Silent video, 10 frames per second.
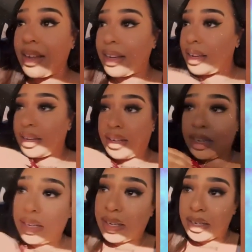There we go.
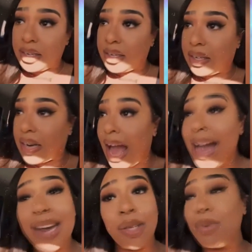I
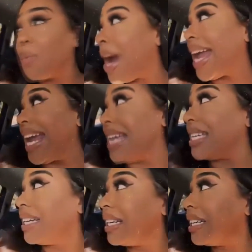gotta lose weight.
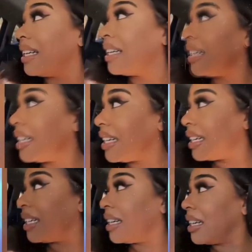Come on, champ.
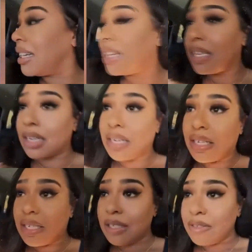Come on, champ.
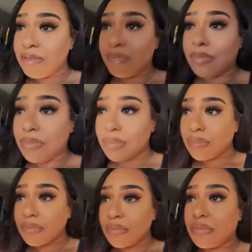That's why we're going
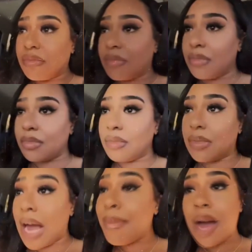to Runyon, Canada?
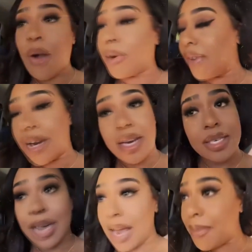I'm not going to Runyon
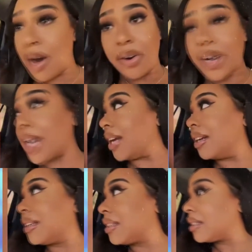today. I'm hungry.
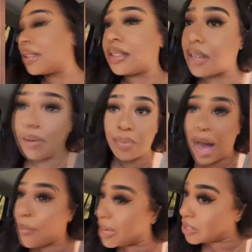What? No. So
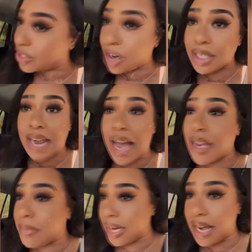we can start the
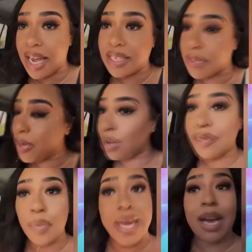diet Monday. It's the middle of
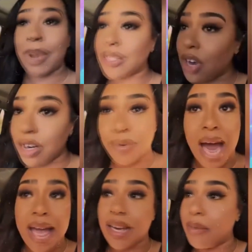the week. I'm not starting no
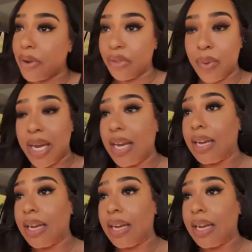diet in the middle of the week.